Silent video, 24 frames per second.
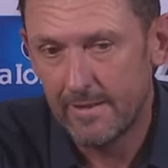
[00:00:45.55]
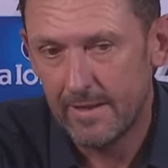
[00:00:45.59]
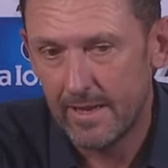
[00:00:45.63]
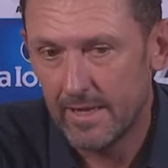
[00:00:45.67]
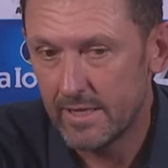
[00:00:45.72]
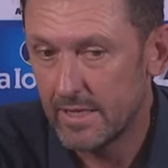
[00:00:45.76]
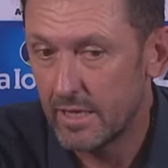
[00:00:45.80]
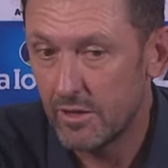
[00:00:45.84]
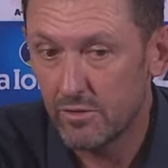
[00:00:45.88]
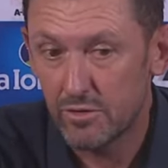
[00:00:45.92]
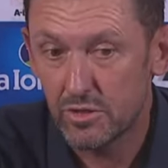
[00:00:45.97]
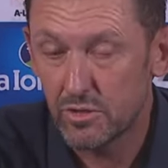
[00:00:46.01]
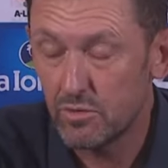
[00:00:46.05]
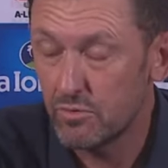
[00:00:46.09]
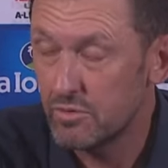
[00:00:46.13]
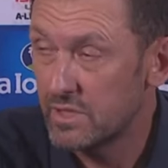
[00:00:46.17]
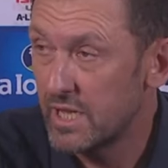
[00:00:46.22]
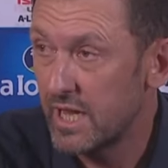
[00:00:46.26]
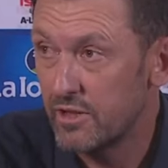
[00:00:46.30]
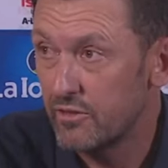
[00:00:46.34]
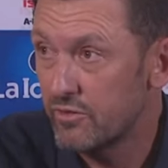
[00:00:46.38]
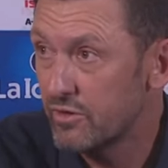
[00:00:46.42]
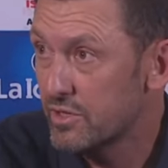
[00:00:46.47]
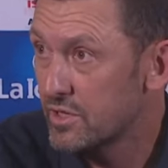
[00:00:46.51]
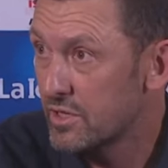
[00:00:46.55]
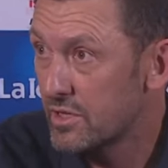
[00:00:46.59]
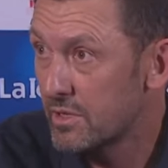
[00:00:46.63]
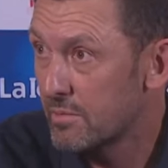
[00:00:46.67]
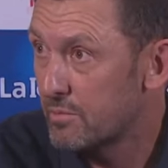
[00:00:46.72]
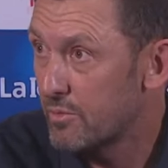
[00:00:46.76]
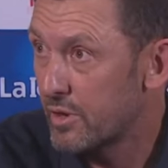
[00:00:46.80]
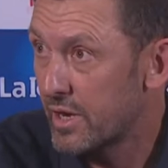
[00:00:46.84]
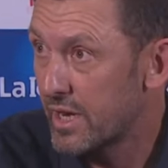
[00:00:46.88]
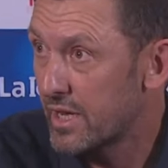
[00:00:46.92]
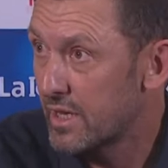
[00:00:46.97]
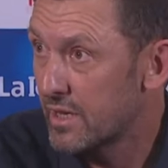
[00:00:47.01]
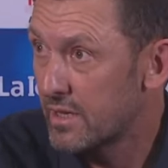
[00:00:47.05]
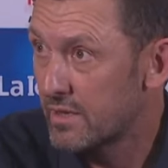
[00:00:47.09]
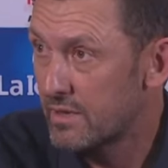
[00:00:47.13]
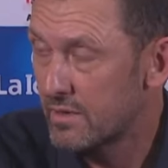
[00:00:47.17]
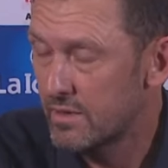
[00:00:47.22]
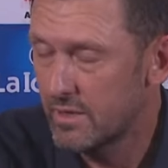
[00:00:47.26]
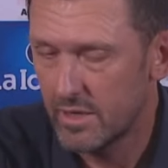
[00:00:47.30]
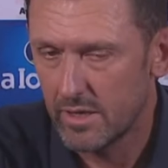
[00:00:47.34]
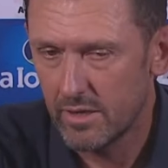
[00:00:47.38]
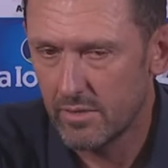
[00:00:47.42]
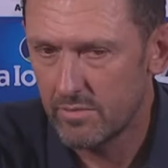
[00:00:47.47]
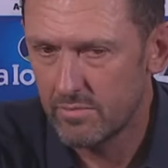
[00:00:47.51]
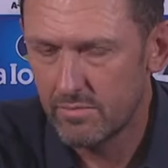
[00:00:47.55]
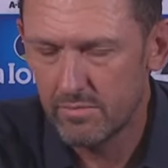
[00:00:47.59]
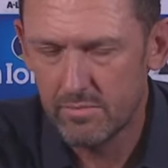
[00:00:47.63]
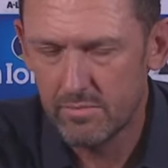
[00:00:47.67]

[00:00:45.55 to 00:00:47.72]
And that was still dangerous on the break, you know.